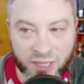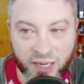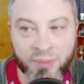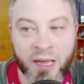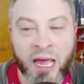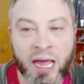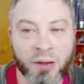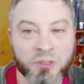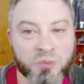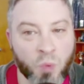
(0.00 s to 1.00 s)
I mean, it
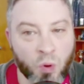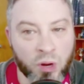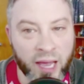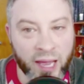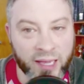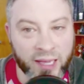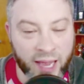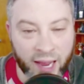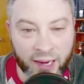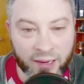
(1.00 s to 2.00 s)
was more Kate
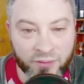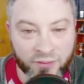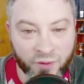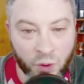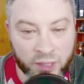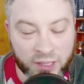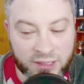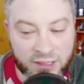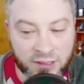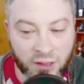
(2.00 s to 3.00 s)
Bishop
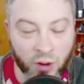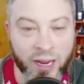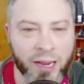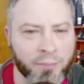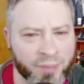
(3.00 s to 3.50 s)
focused. Yeah,